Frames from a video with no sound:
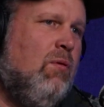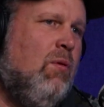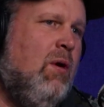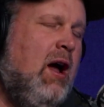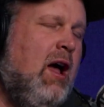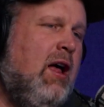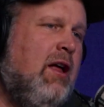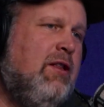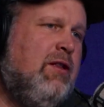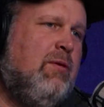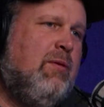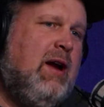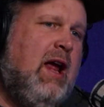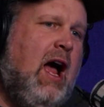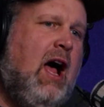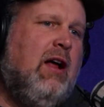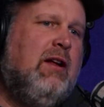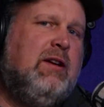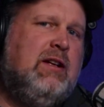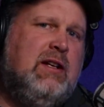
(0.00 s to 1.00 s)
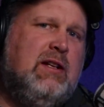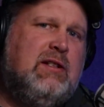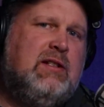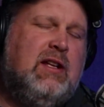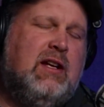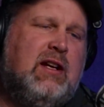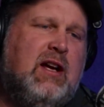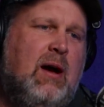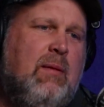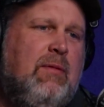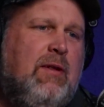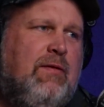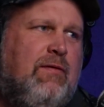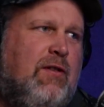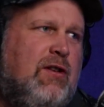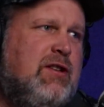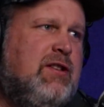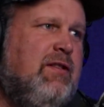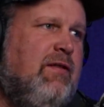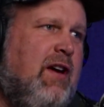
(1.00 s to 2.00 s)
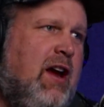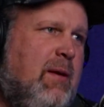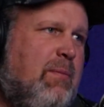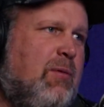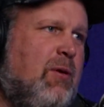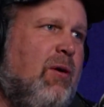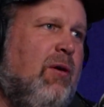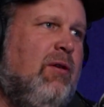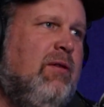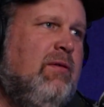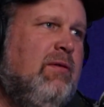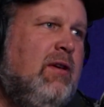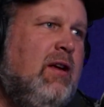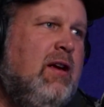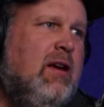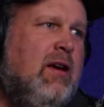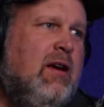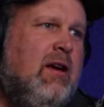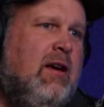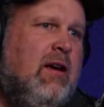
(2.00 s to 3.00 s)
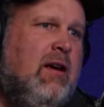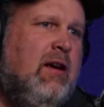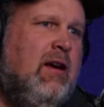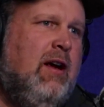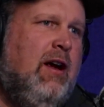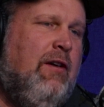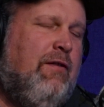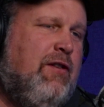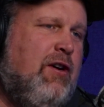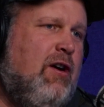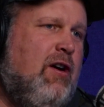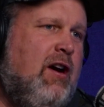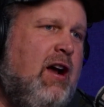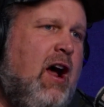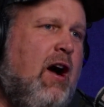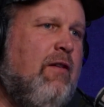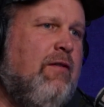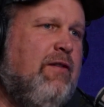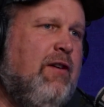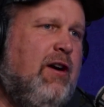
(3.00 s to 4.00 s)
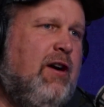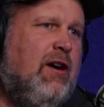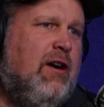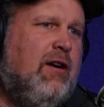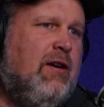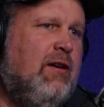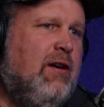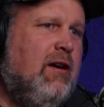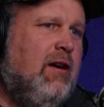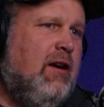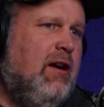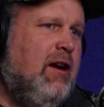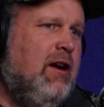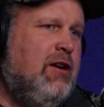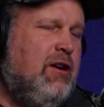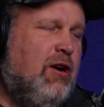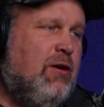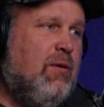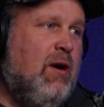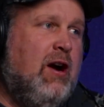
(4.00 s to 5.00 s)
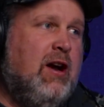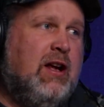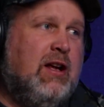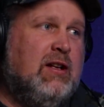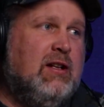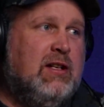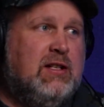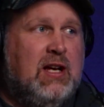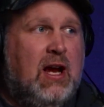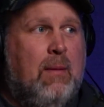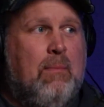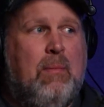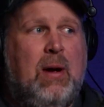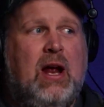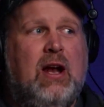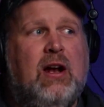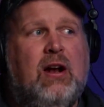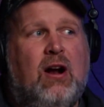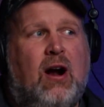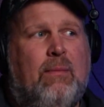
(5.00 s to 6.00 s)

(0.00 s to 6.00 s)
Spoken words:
Well, and the reality is that come the 1st of April, if you're an outfitter and you're running, let's say, a baited